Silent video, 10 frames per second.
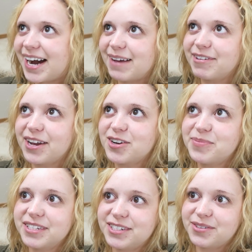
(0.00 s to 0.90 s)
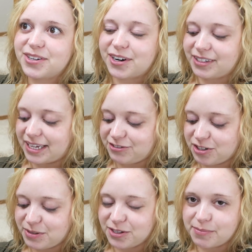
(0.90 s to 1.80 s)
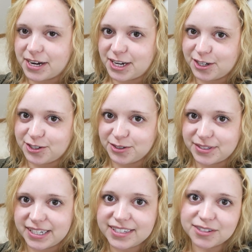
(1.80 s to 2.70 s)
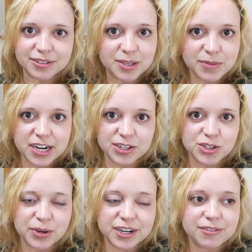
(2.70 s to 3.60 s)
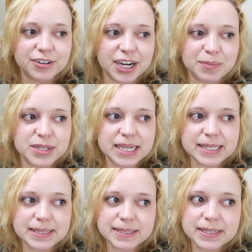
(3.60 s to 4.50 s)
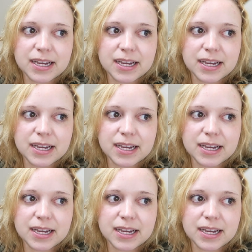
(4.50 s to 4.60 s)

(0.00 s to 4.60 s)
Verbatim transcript: I'm kind of hoping to do an art live stream either Monday or Tuesday, so keep an eye on Twitter for updates,